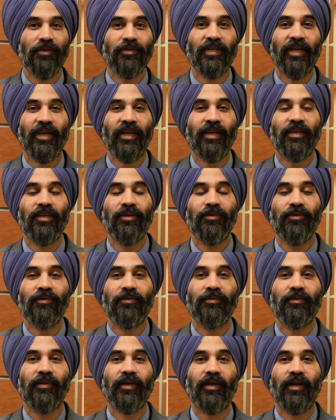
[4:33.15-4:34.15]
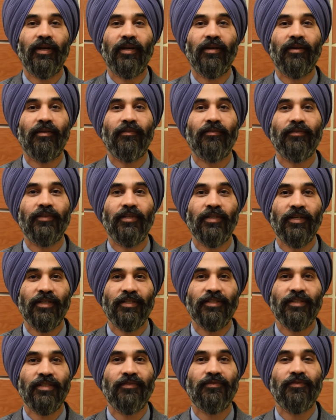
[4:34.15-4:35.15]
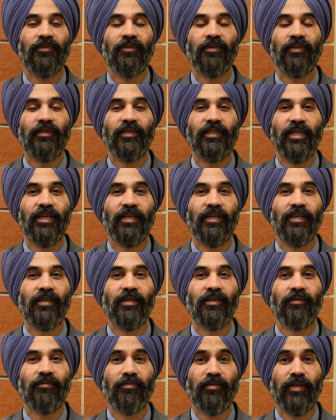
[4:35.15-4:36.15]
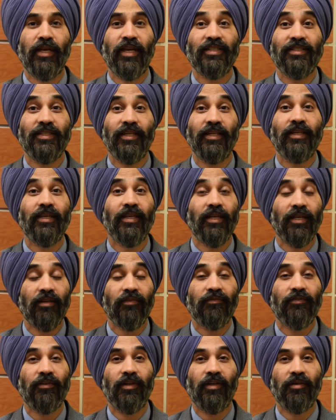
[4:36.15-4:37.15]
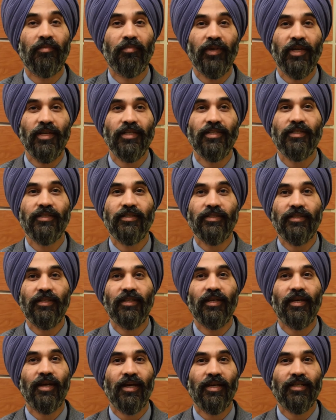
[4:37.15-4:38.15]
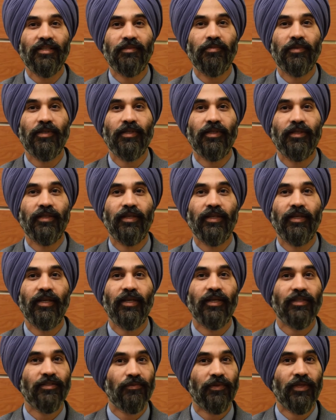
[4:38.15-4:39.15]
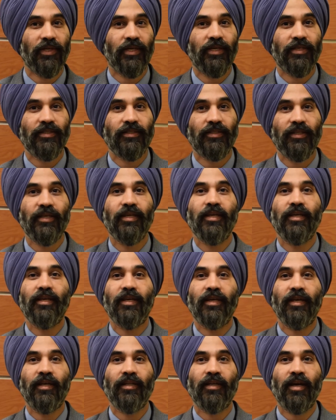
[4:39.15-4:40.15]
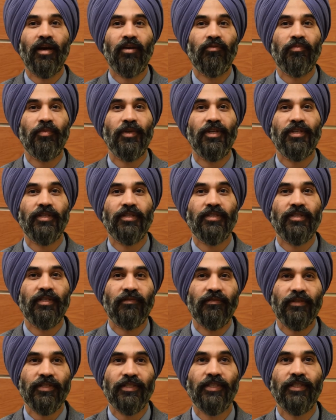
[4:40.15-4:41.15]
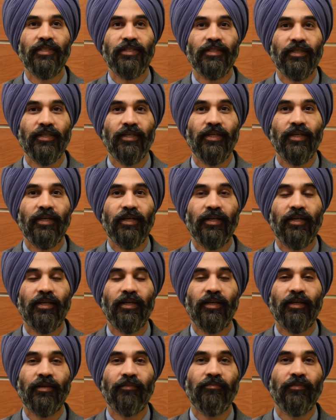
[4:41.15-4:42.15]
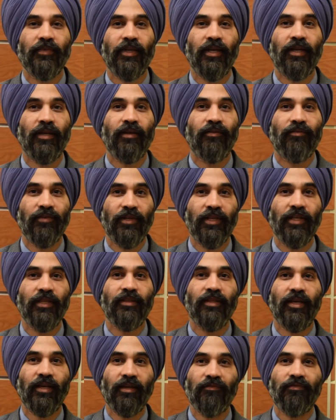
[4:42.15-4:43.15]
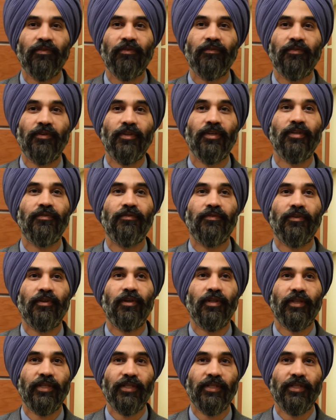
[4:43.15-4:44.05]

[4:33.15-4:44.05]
to thank you, uh, nurses, for taking a excellent care for our patients in the hospital as well as in the outpatient services. I'm, I'm really thankful for you for all